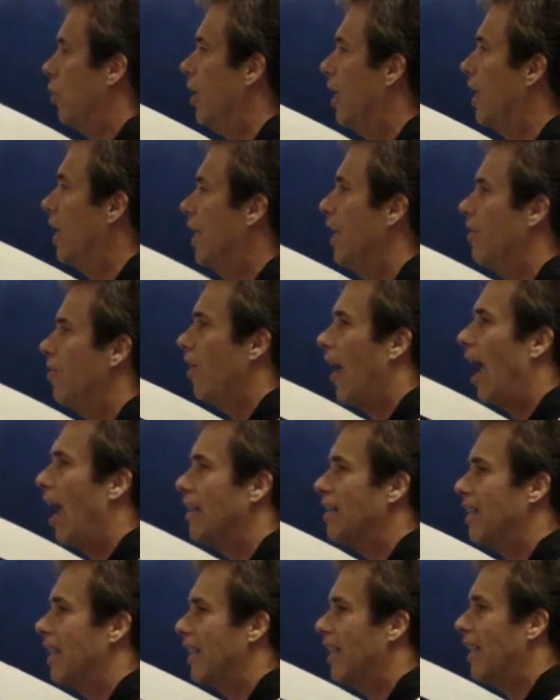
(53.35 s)
really
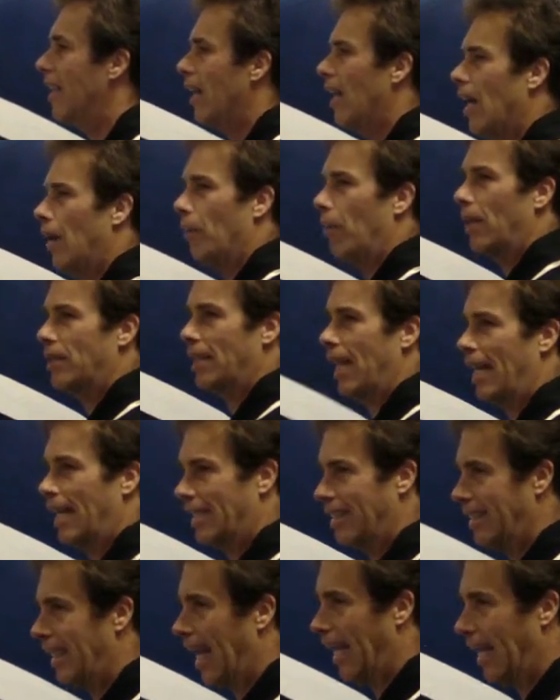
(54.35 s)
fancy, but it's like a
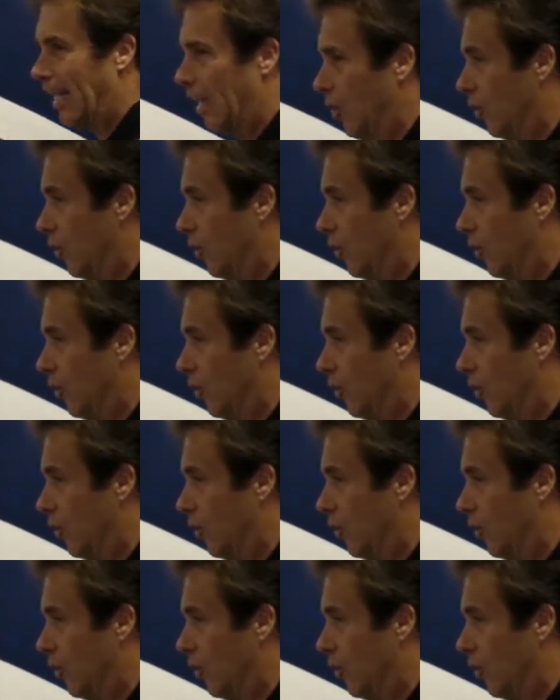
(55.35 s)
second